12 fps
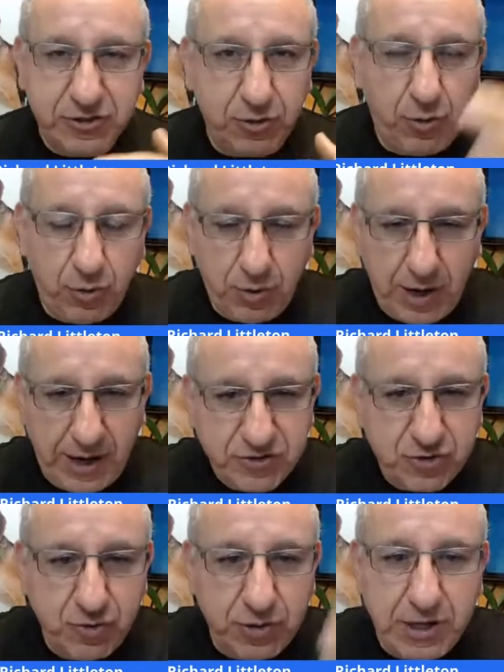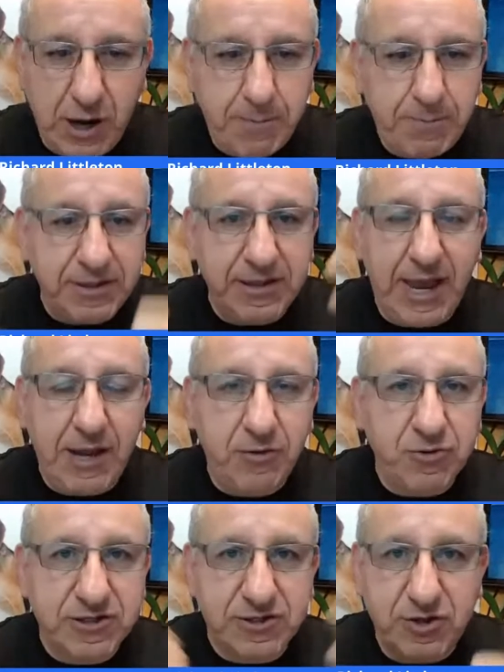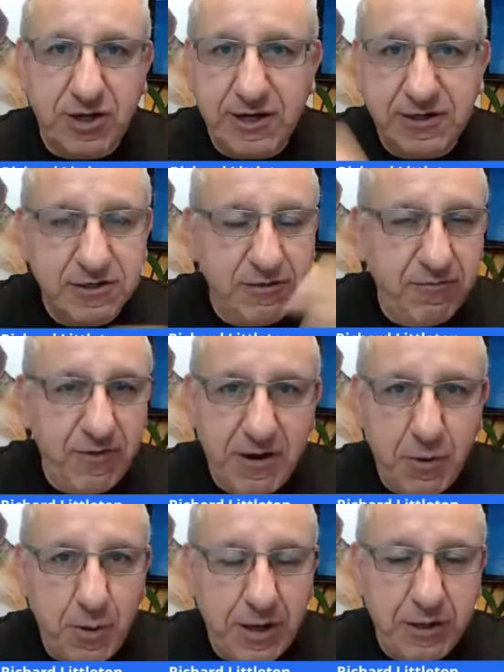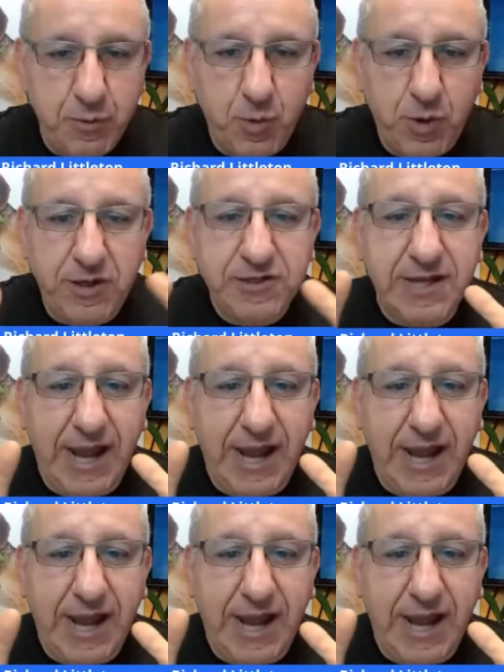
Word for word: the whole house, going up and down the stairs and wherever it wants.